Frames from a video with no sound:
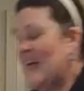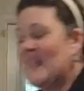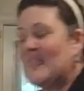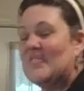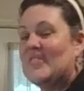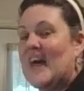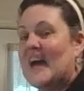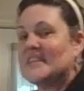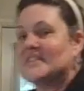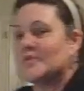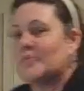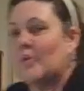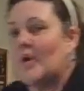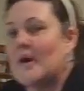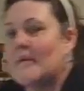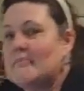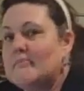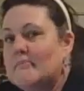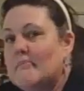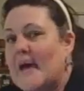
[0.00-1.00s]
That's
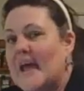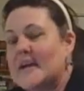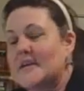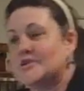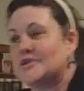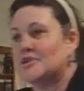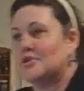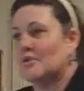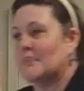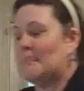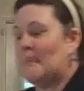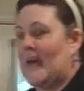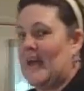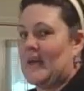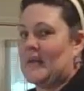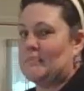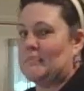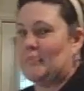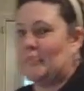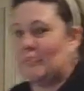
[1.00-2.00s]
what makes your
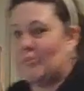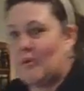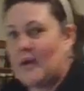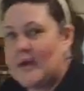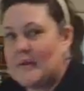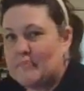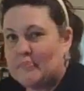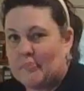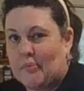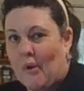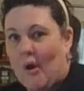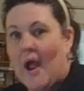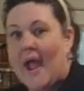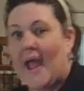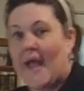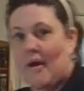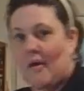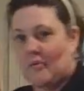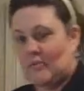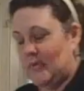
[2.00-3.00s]
bread
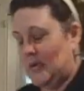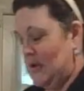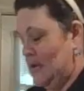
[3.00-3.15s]
brown.